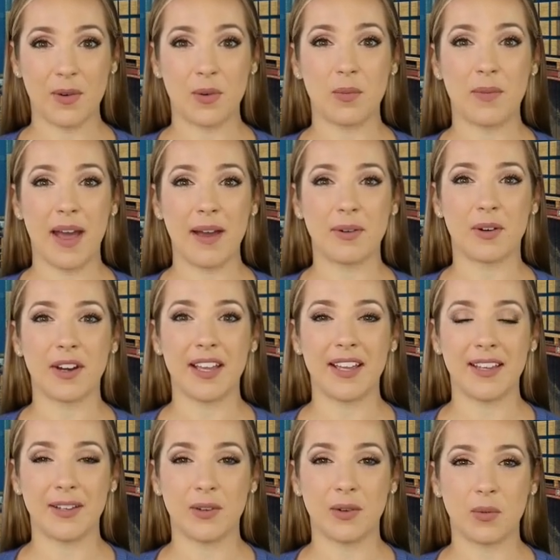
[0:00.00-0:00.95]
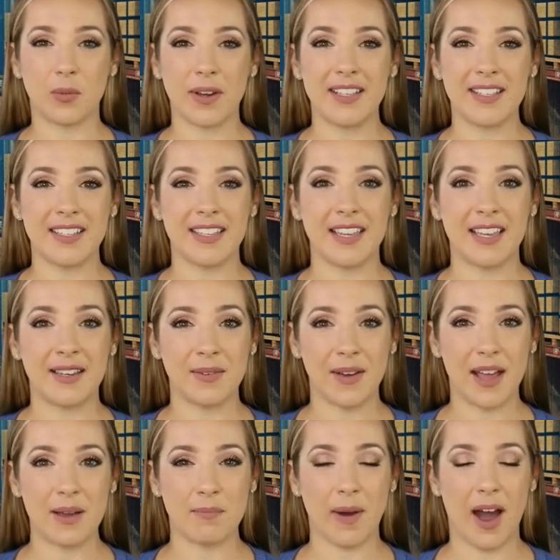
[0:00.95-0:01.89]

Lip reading: memory, reasoning, and